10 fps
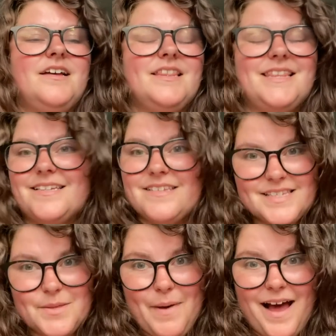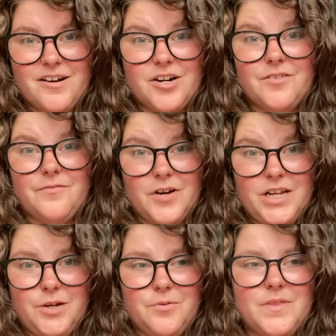this is the pattern for
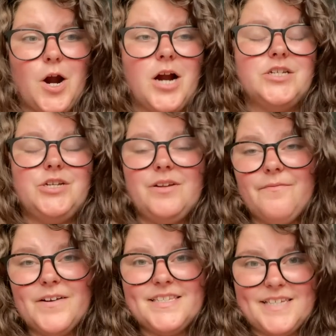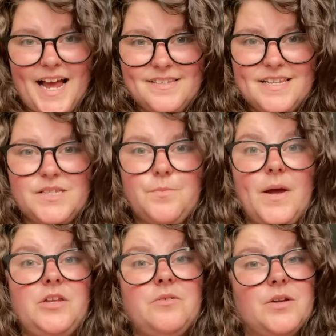you. There are two different sizes,
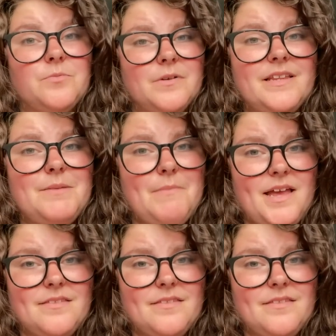but you can really make